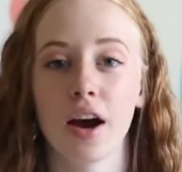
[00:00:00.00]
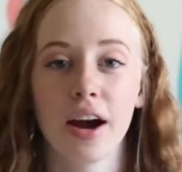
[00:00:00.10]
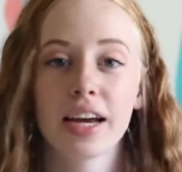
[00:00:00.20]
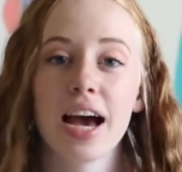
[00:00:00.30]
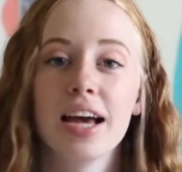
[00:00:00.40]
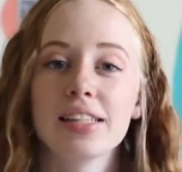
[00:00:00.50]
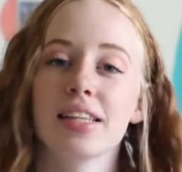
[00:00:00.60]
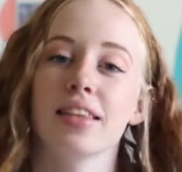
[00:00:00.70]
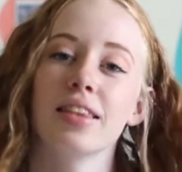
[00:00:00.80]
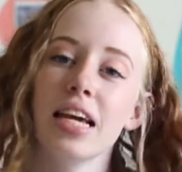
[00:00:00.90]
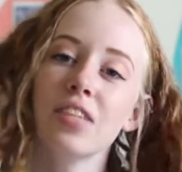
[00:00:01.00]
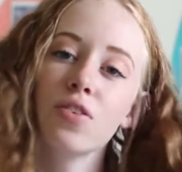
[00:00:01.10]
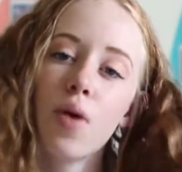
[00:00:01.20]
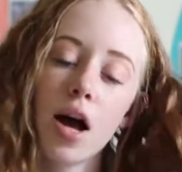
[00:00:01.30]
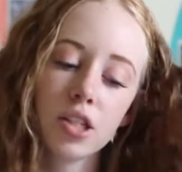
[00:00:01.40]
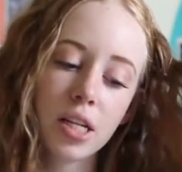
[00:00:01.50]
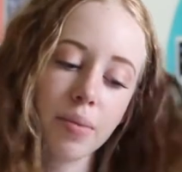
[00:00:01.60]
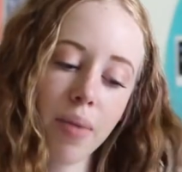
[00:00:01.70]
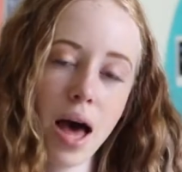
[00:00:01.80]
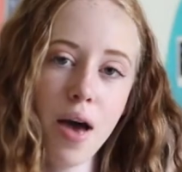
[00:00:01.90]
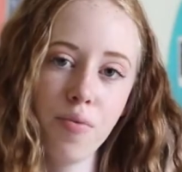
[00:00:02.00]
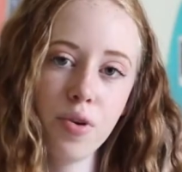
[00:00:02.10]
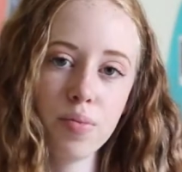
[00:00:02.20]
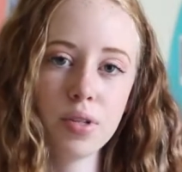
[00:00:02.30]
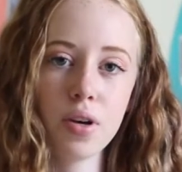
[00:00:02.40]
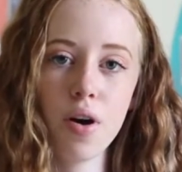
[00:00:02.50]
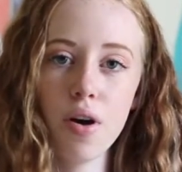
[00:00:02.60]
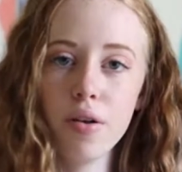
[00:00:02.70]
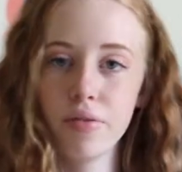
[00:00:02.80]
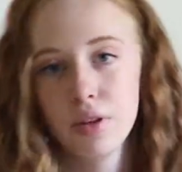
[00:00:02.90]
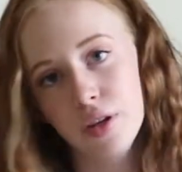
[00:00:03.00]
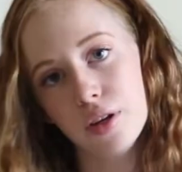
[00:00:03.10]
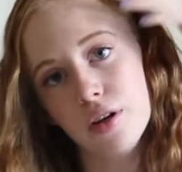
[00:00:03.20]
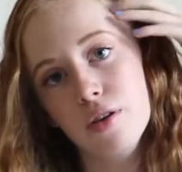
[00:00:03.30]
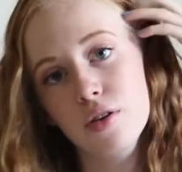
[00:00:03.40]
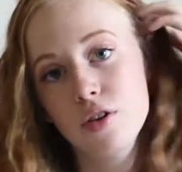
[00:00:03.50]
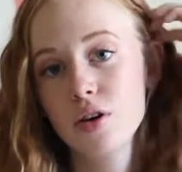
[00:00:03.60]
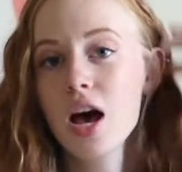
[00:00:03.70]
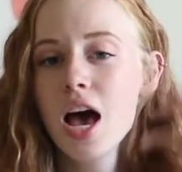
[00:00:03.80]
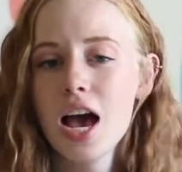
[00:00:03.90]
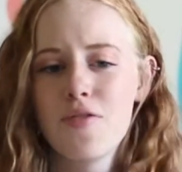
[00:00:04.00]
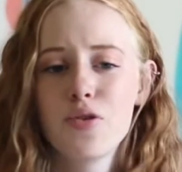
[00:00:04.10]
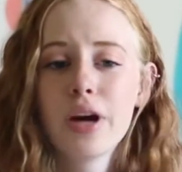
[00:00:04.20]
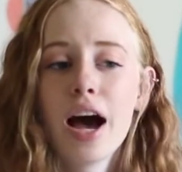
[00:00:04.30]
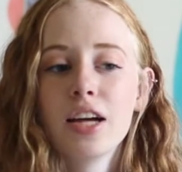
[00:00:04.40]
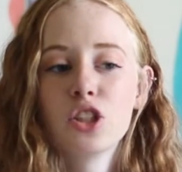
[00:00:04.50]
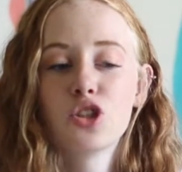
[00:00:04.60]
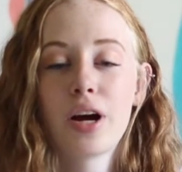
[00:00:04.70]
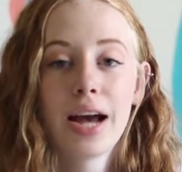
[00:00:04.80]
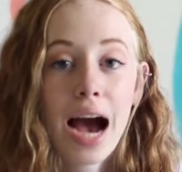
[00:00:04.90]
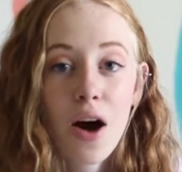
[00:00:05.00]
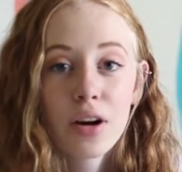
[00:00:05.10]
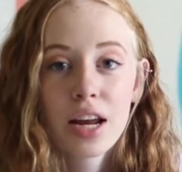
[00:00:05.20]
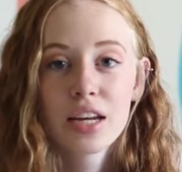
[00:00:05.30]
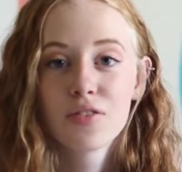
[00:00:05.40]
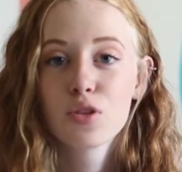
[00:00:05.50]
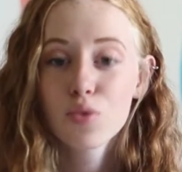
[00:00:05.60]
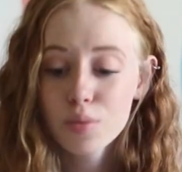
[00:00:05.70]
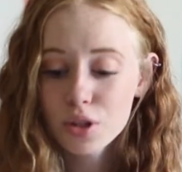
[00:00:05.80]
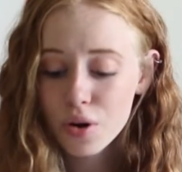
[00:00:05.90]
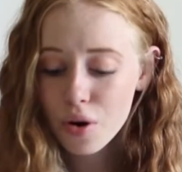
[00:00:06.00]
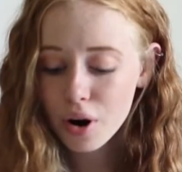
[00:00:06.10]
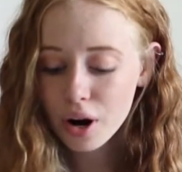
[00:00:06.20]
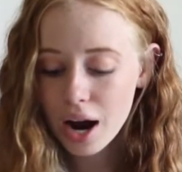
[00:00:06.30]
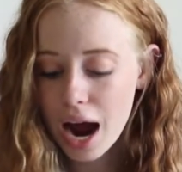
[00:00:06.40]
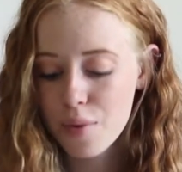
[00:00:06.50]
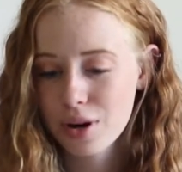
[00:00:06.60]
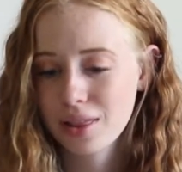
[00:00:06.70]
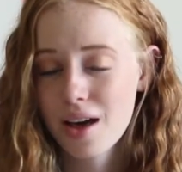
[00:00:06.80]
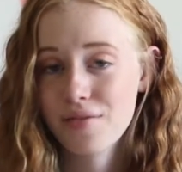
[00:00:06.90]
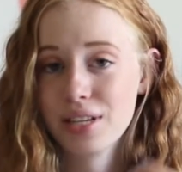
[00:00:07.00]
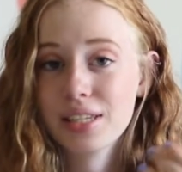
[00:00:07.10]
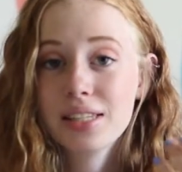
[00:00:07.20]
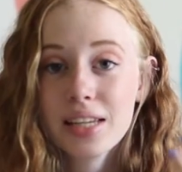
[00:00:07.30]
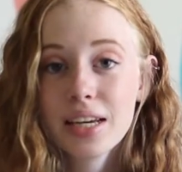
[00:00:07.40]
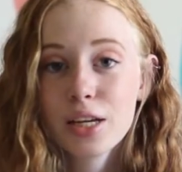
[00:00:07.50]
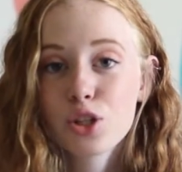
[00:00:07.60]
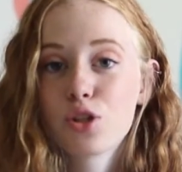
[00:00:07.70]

Alright guys, thanks for watching my room decor video. If you guys try out any of this room decor, I would love to see it.